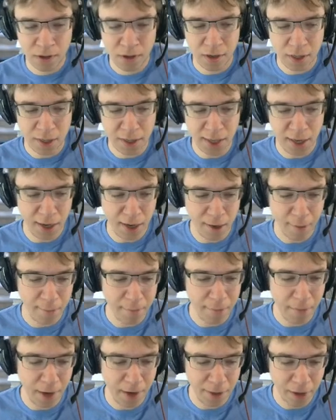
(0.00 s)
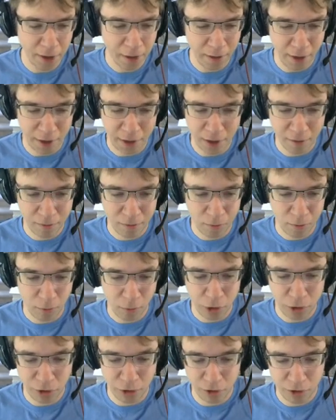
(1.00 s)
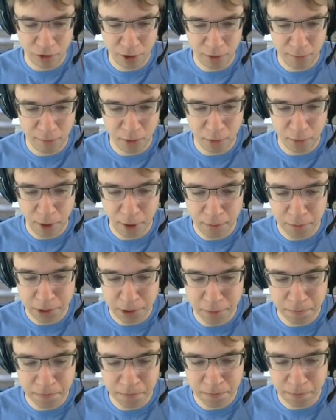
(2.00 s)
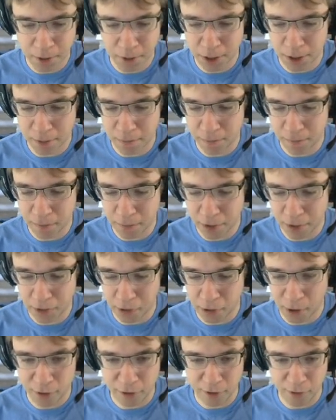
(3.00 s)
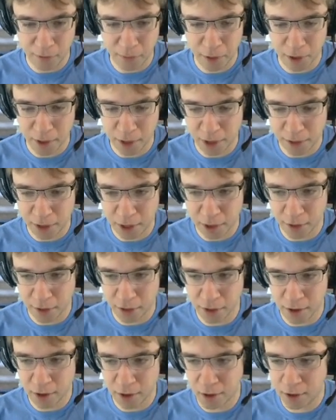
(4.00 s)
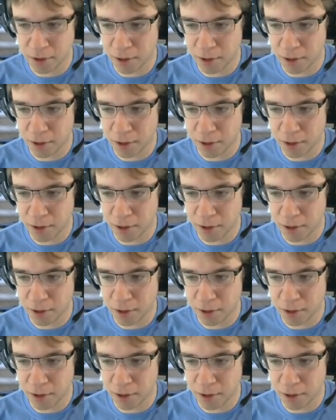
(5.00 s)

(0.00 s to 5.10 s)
Yeah, I think we should just set up 2 bombs. It's aggressive, but I think it's the